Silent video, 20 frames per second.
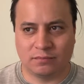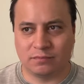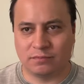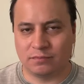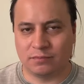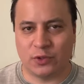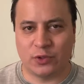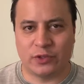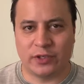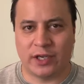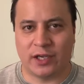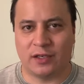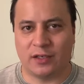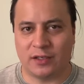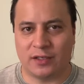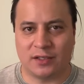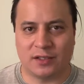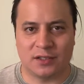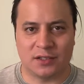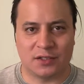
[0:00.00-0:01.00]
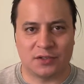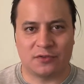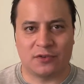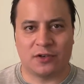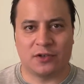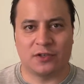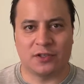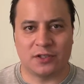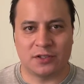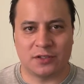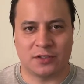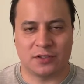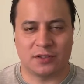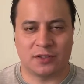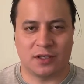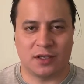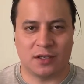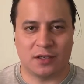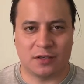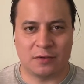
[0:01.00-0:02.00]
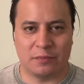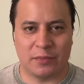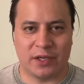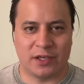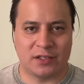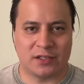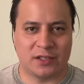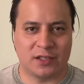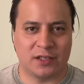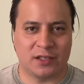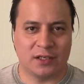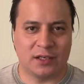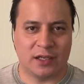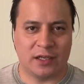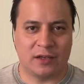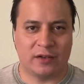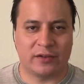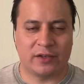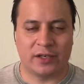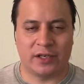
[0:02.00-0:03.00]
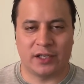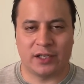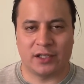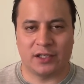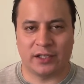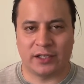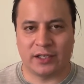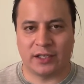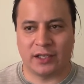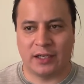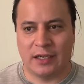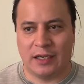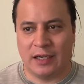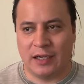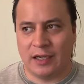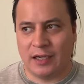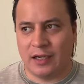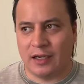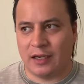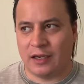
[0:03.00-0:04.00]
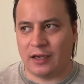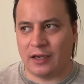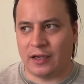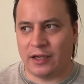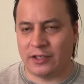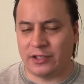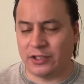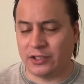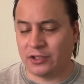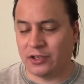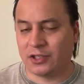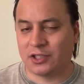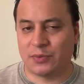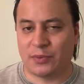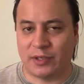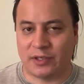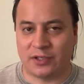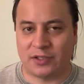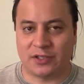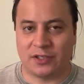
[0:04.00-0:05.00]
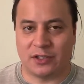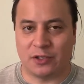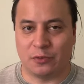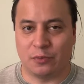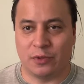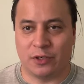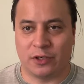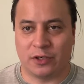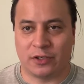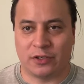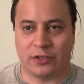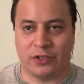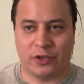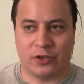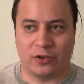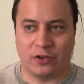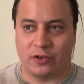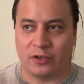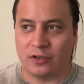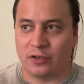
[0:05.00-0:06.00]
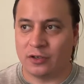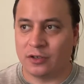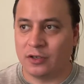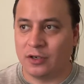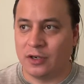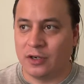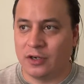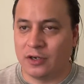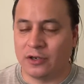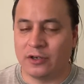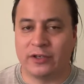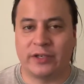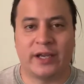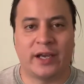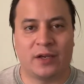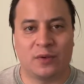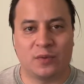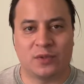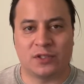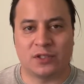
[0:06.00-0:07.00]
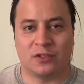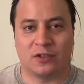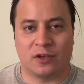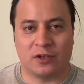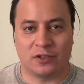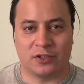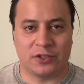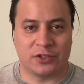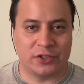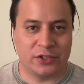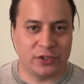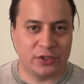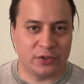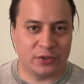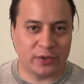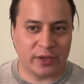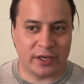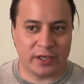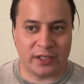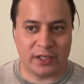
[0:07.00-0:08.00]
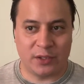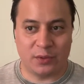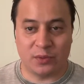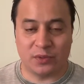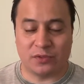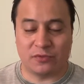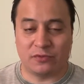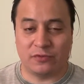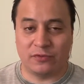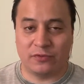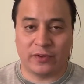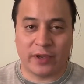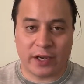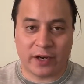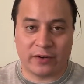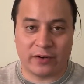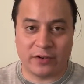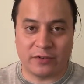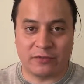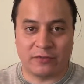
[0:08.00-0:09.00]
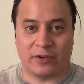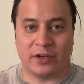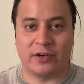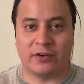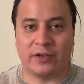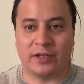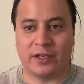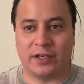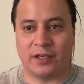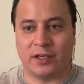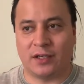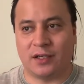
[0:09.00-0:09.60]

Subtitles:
modalities as far as medicine and health and healing. And she talks about this in her book. You know, her dad was a doctor too, and he was very, very,